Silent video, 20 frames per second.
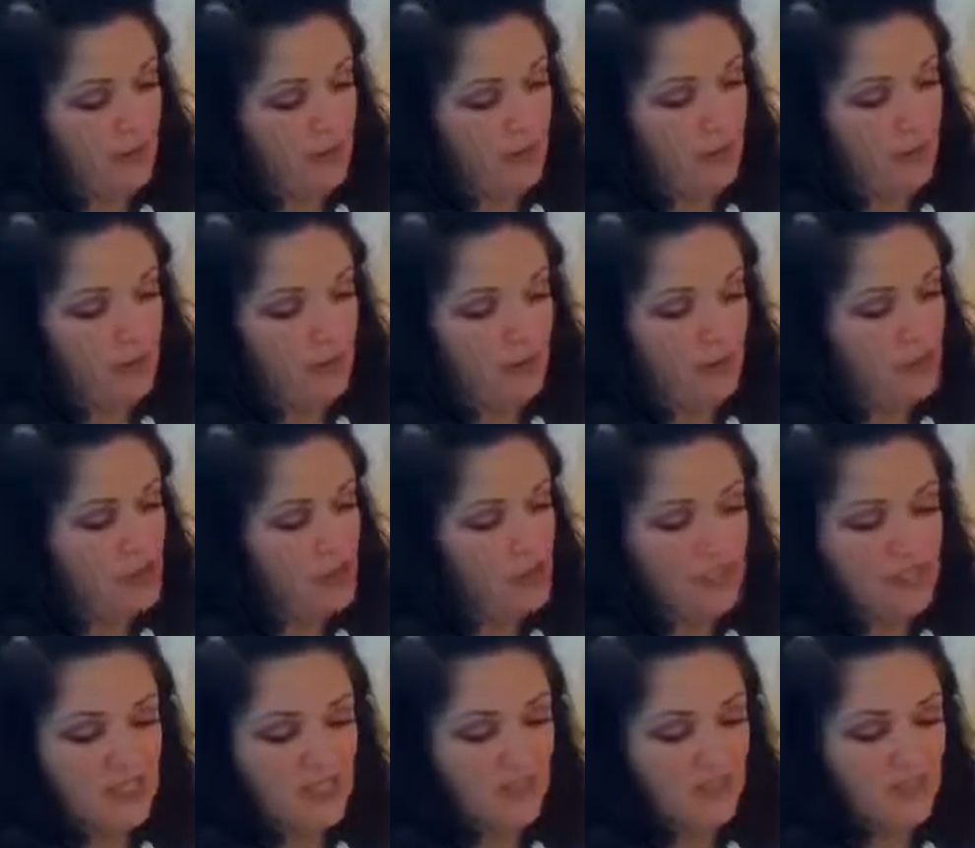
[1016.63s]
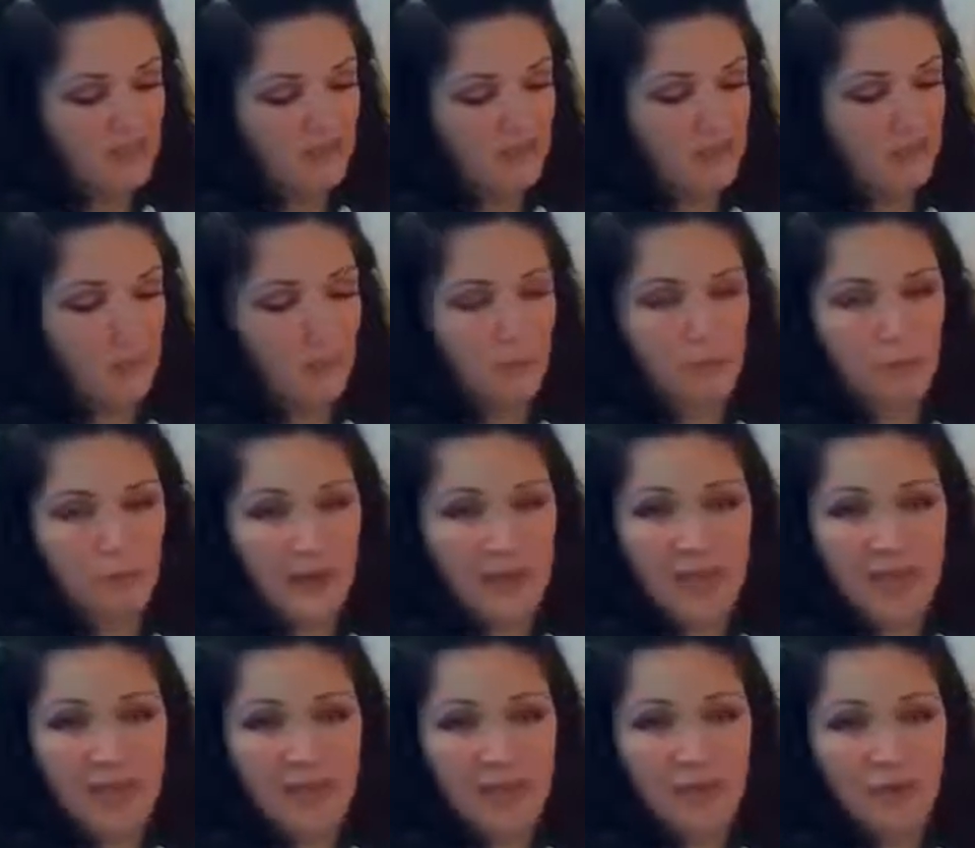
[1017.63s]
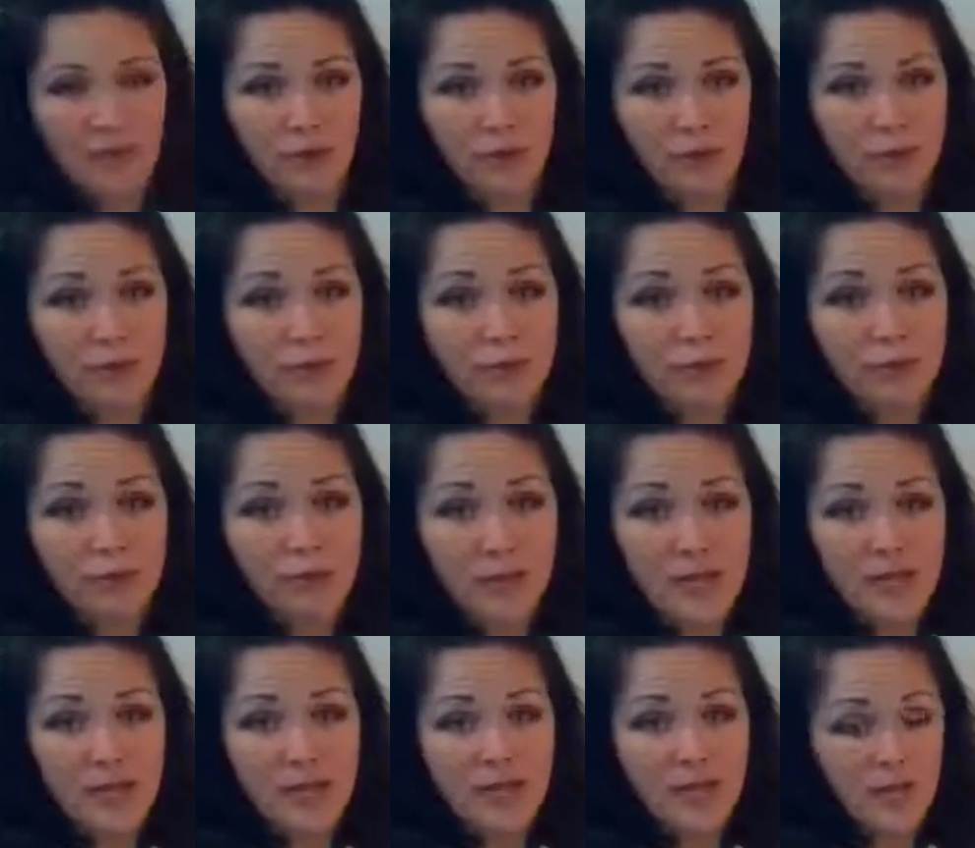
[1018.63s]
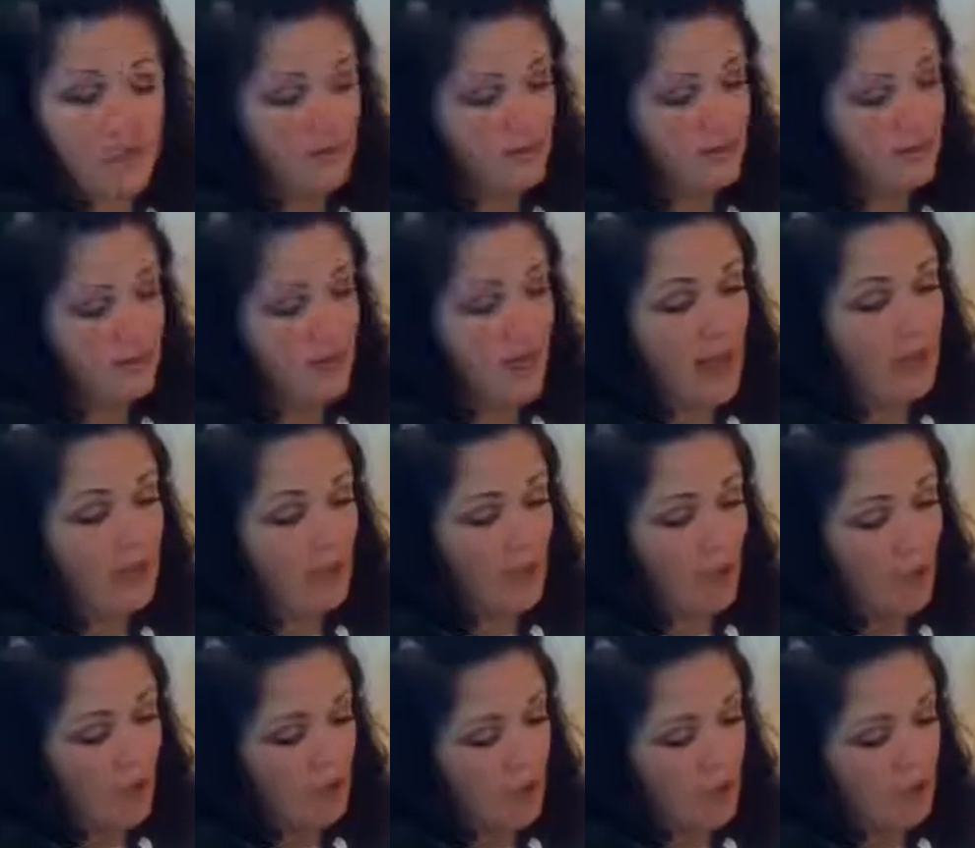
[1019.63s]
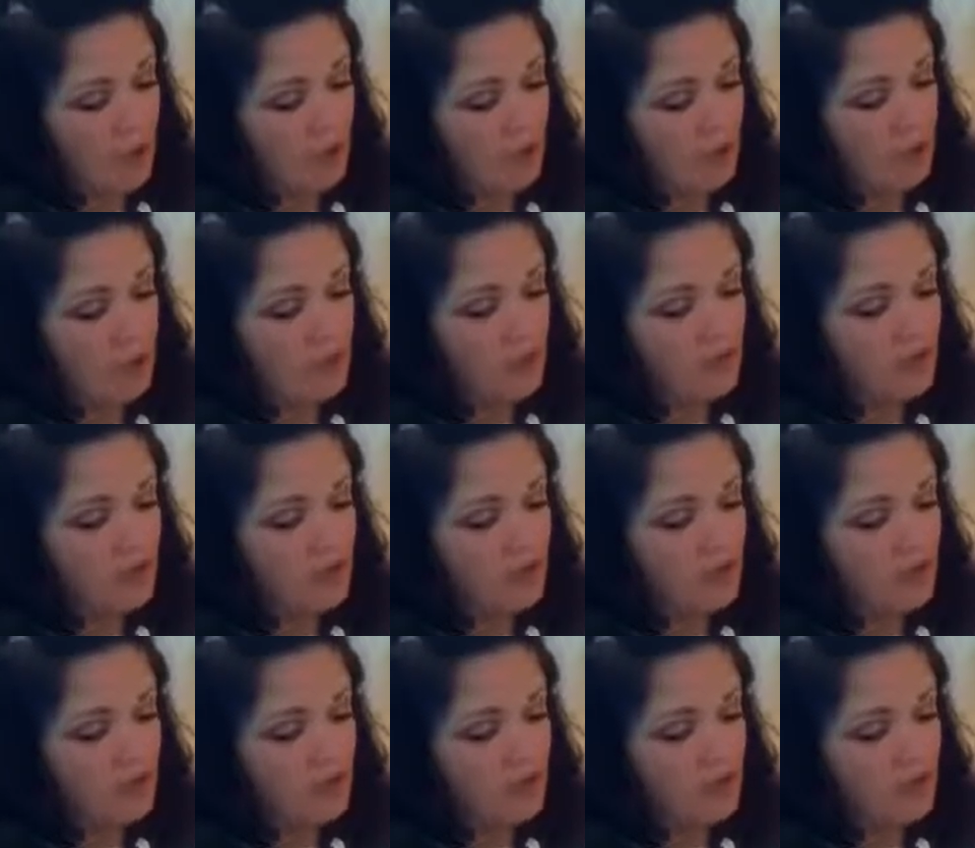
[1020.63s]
Though she didn't feel brave or courageous at all,